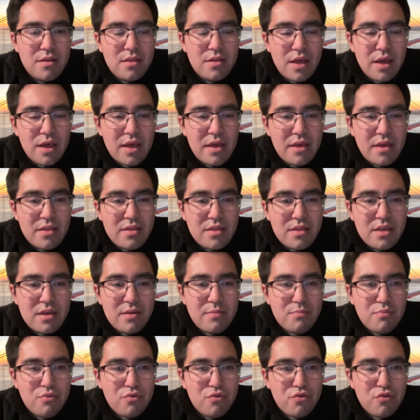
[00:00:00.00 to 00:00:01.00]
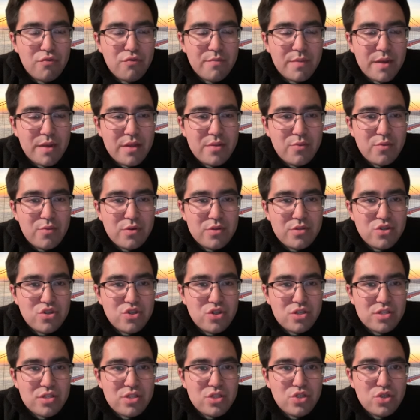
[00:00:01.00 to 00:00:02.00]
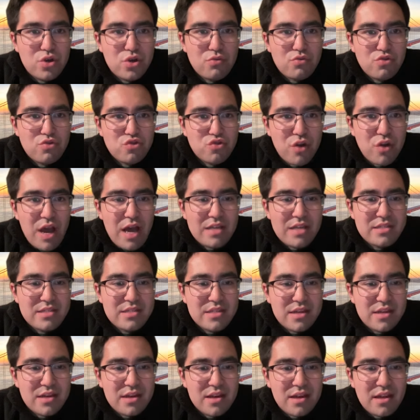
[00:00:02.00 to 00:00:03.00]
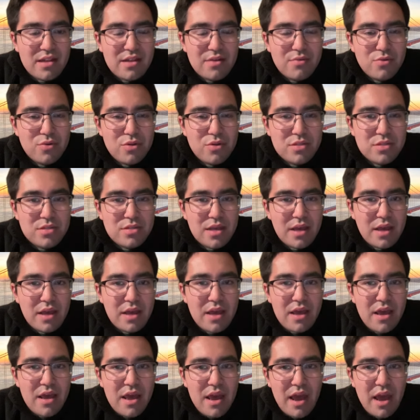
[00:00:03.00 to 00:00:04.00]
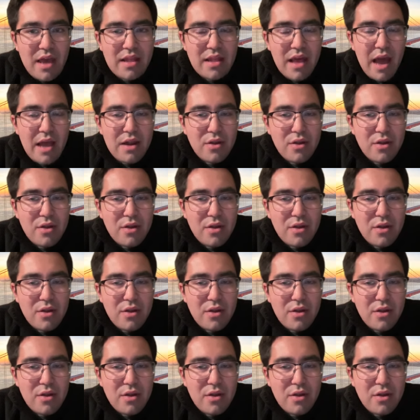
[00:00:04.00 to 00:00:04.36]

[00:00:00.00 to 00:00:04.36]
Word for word: like the improvement was just so drastic and it was like and